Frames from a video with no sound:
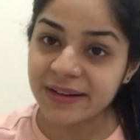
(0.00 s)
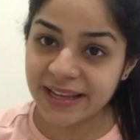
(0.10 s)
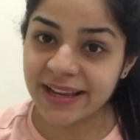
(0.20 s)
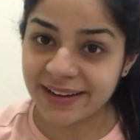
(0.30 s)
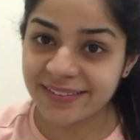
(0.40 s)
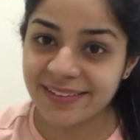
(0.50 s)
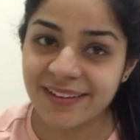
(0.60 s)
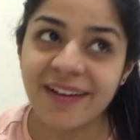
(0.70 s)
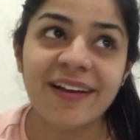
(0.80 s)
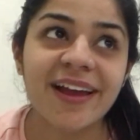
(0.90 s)
The eighth,
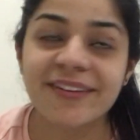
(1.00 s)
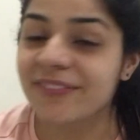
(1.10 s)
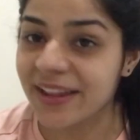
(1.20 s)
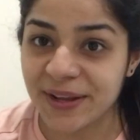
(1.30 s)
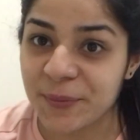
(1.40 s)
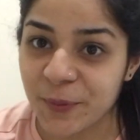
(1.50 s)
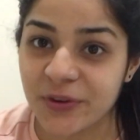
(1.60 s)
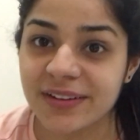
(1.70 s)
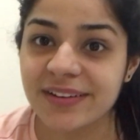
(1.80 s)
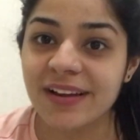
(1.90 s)
again very
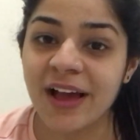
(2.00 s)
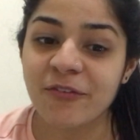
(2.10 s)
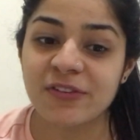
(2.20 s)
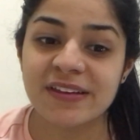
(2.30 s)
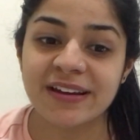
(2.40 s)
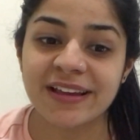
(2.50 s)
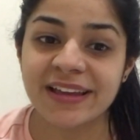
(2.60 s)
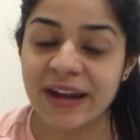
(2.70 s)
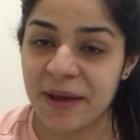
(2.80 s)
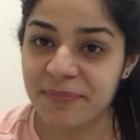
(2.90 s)
important, I was eating
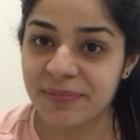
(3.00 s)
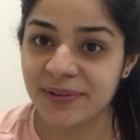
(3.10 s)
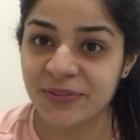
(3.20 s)
crap.